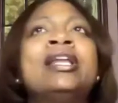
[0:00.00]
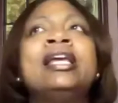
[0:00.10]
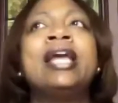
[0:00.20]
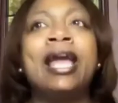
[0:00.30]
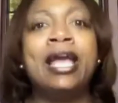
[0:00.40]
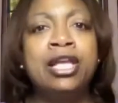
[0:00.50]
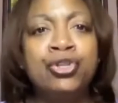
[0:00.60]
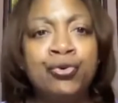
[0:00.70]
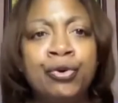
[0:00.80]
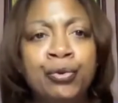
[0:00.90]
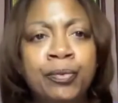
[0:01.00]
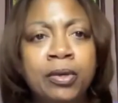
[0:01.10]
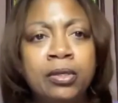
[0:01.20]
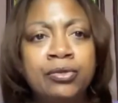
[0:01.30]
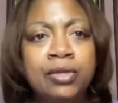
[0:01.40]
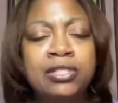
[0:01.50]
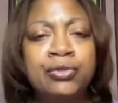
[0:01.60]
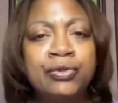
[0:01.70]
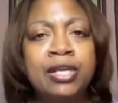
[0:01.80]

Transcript: any age group, Drexel,